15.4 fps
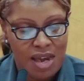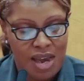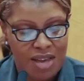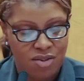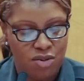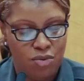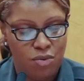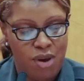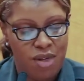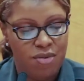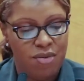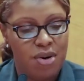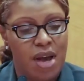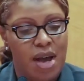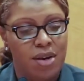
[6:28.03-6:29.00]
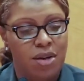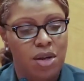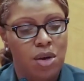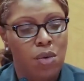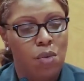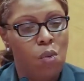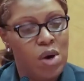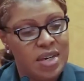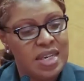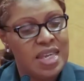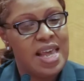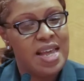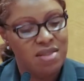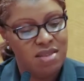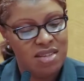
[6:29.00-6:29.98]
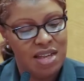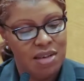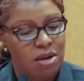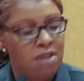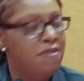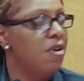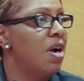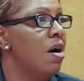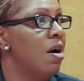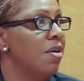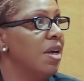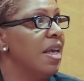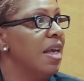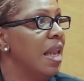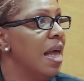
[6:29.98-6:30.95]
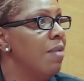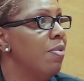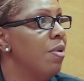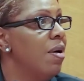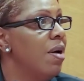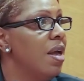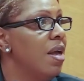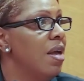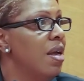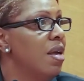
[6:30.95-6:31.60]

as to whether or not one can sell off a Carnegie Library.